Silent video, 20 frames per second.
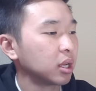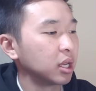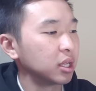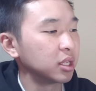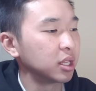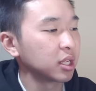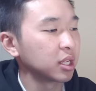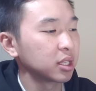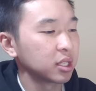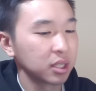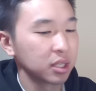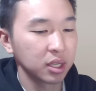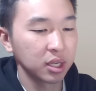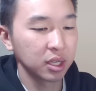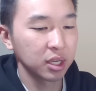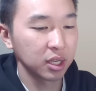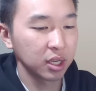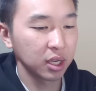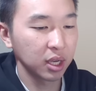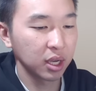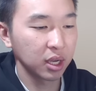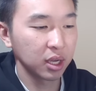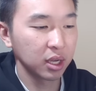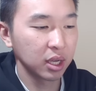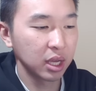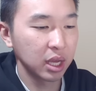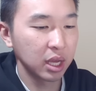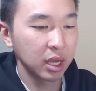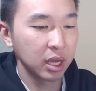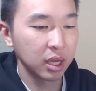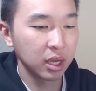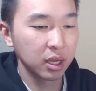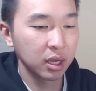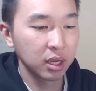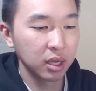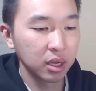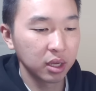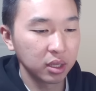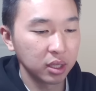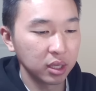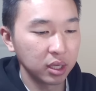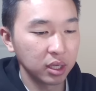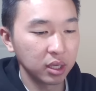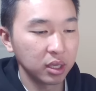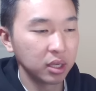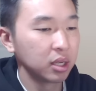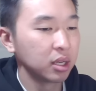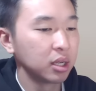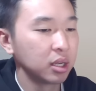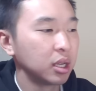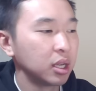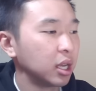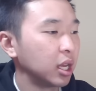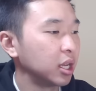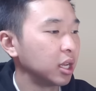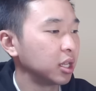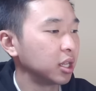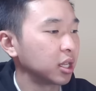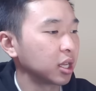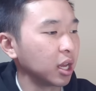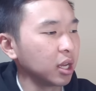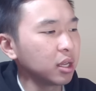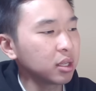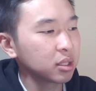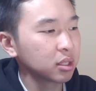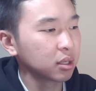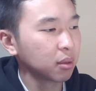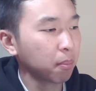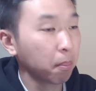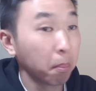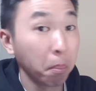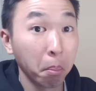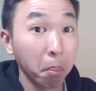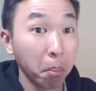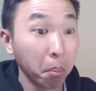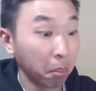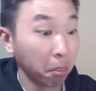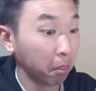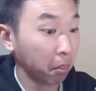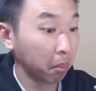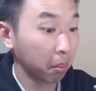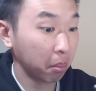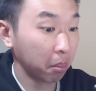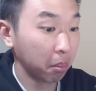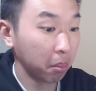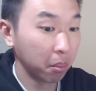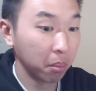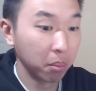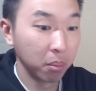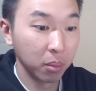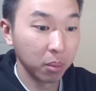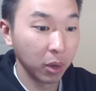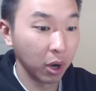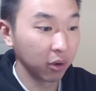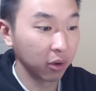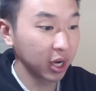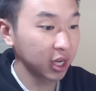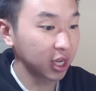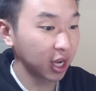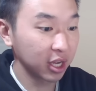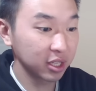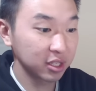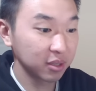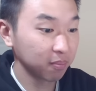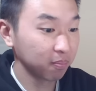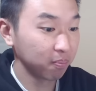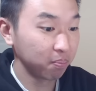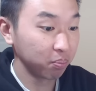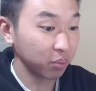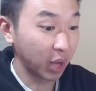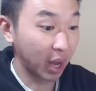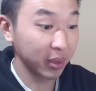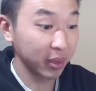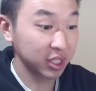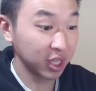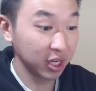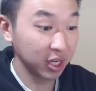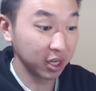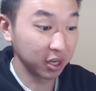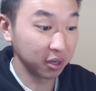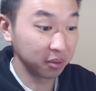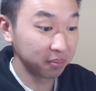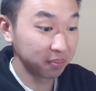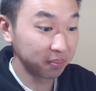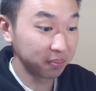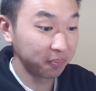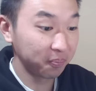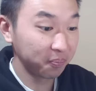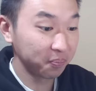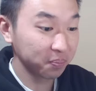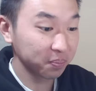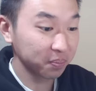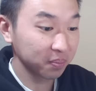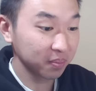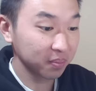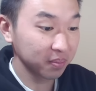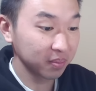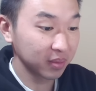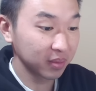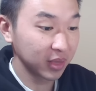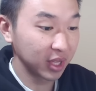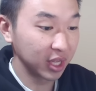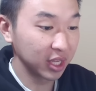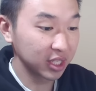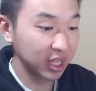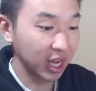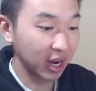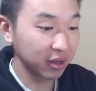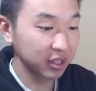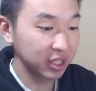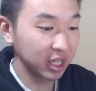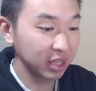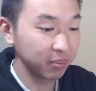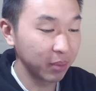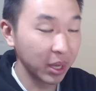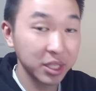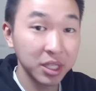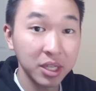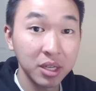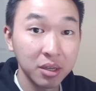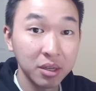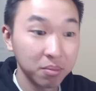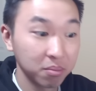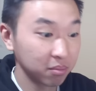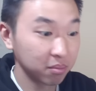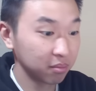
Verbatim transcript: Is this the hit of the case? All right, guys. I'm excited. This guaranteed Messi.